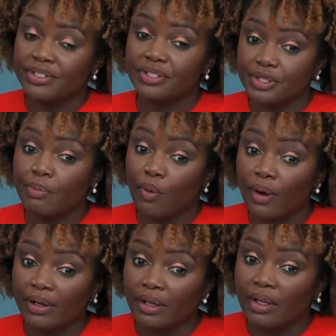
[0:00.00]

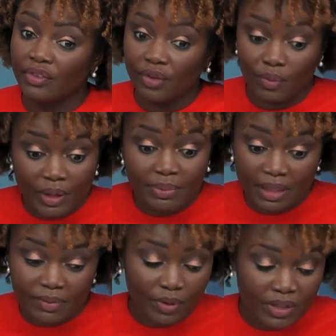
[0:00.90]
support. So we
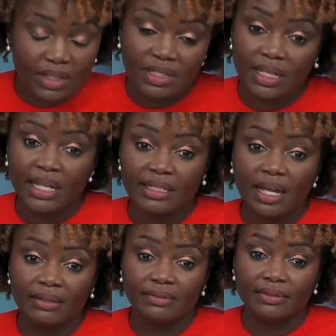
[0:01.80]
believe those things can get
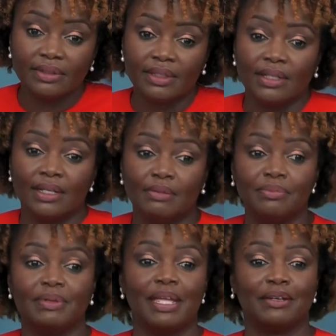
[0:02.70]
done. I'm
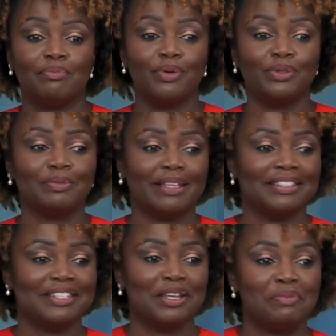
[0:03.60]
getting pulled by the
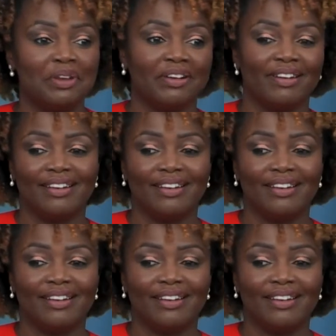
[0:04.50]
team here.